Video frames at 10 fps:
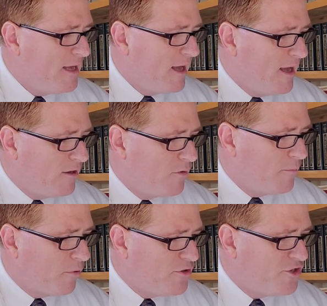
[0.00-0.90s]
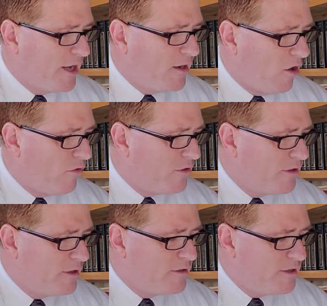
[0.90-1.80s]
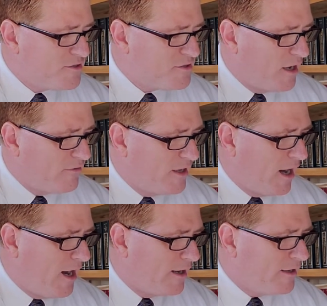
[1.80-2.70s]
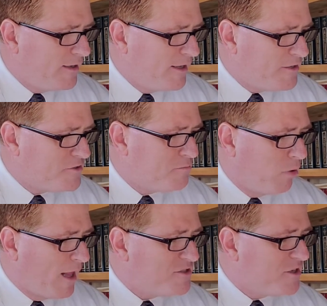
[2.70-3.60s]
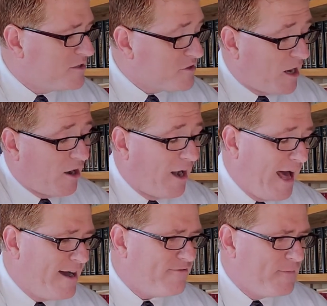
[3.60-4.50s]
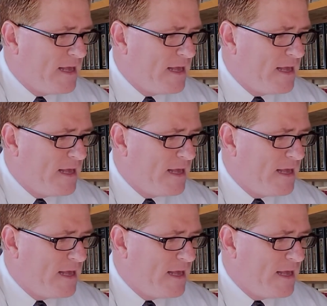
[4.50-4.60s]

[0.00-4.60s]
and we appreciate all the goodness of God and His blessings in our life.